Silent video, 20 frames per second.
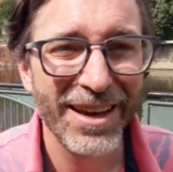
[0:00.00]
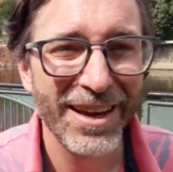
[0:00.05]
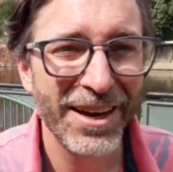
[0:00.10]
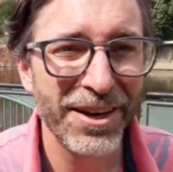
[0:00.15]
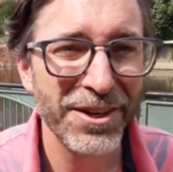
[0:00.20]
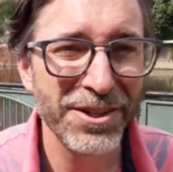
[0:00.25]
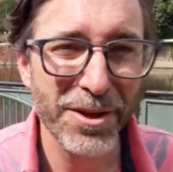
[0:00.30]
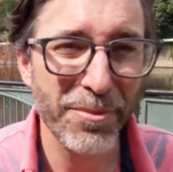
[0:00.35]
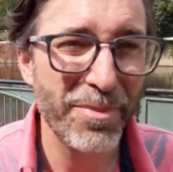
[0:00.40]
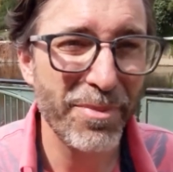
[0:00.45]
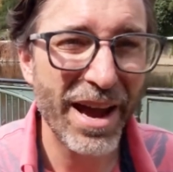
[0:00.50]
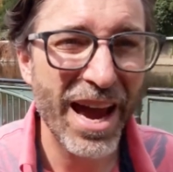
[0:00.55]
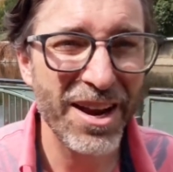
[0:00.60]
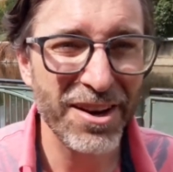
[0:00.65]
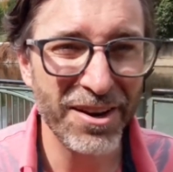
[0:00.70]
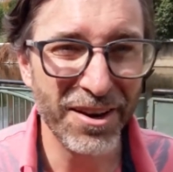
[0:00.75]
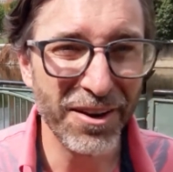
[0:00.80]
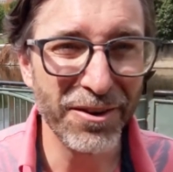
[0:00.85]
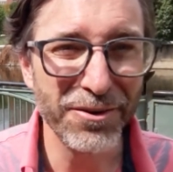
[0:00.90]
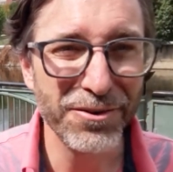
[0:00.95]
Here's the
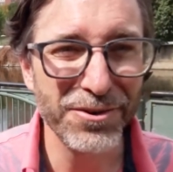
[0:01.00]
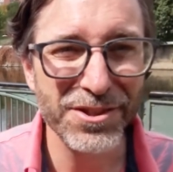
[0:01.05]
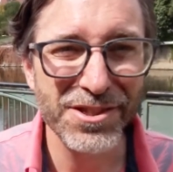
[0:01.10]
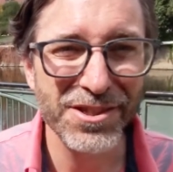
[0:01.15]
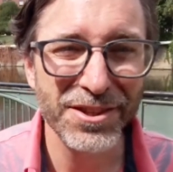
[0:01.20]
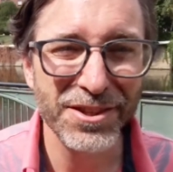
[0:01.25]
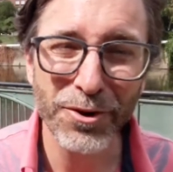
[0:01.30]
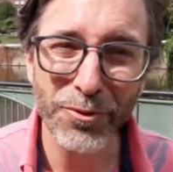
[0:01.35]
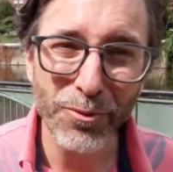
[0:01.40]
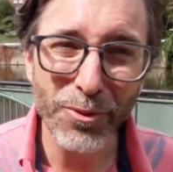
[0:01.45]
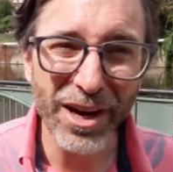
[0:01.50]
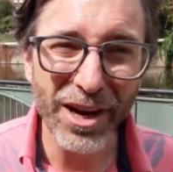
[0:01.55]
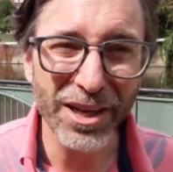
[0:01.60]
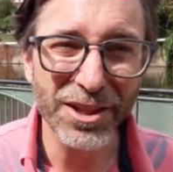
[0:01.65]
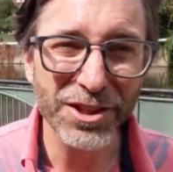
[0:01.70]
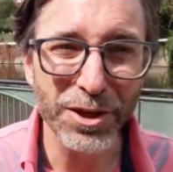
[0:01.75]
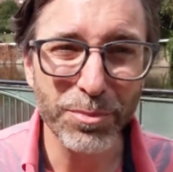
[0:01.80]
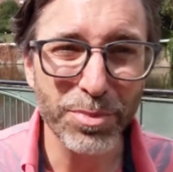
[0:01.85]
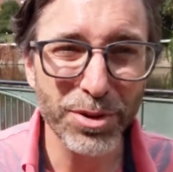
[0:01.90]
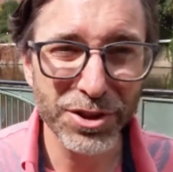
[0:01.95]
bad news. You're
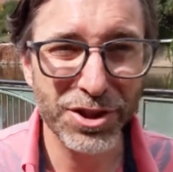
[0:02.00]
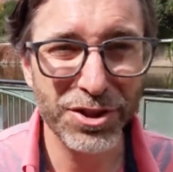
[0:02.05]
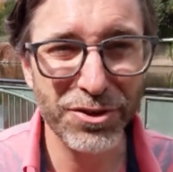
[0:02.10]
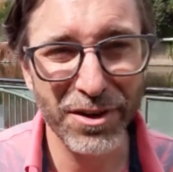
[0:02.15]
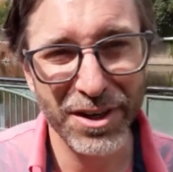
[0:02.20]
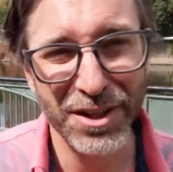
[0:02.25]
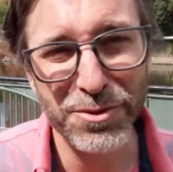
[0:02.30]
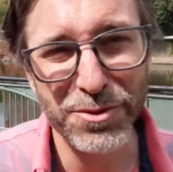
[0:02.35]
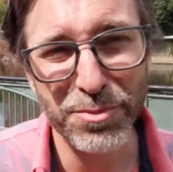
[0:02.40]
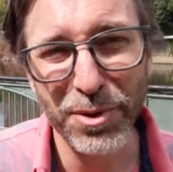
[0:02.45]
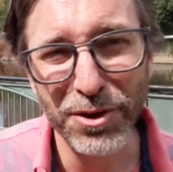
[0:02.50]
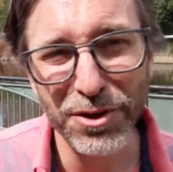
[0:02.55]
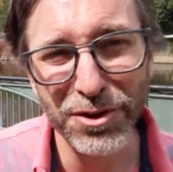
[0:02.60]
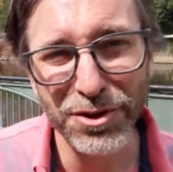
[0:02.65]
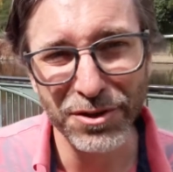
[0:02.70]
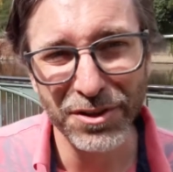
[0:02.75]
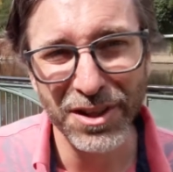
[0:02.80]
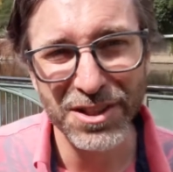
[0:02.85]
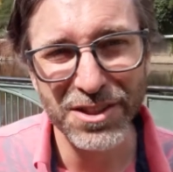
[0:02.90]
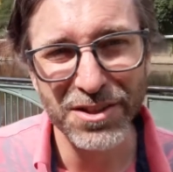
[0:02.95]
rich. It puts you at a
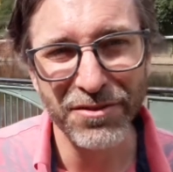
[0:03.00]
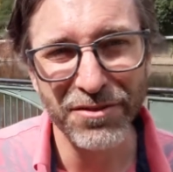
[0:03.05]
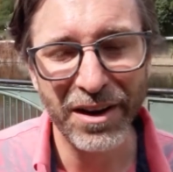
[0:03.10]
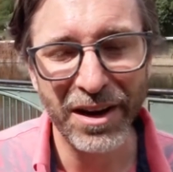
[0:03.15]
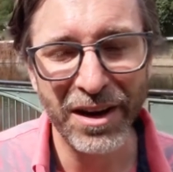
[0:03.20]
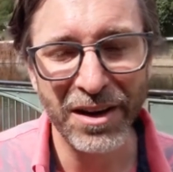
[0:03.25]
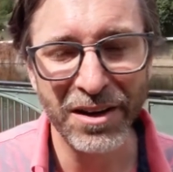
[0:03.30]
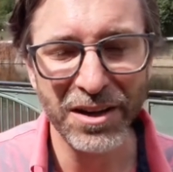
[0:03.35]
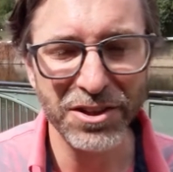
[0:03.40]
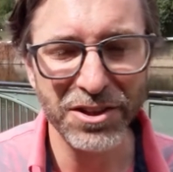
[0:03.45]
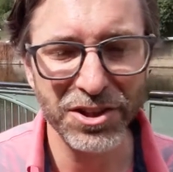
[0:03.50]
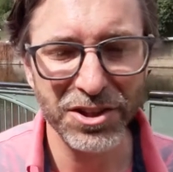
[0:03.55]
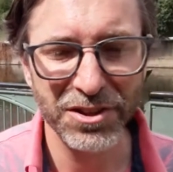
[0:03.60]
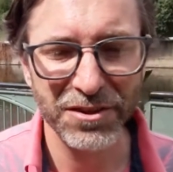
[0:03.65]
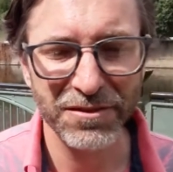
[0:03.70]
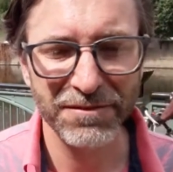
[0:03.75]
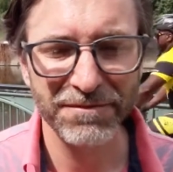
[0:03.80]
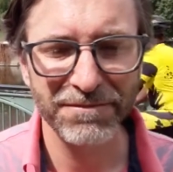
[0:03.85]
spiritual disadvantage.